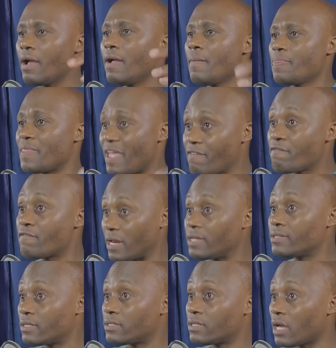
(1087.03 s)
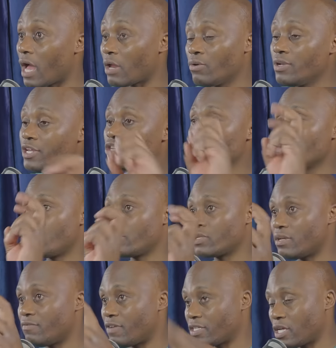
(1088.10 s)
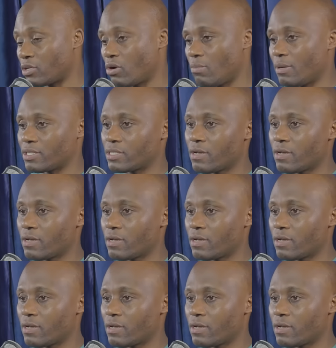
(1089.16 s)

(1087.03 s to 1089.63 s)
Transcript: they phrase it. I don't need to put inverted commas.